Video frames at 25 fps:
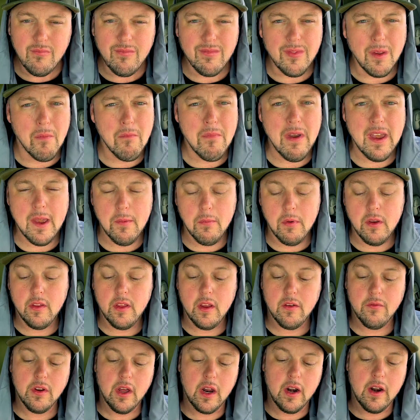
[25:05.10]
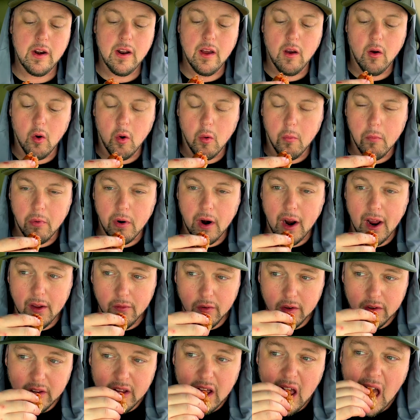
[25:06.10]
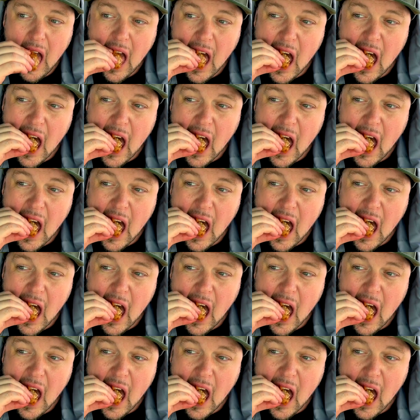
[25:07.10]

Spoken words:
Maybe they've done it at home privately.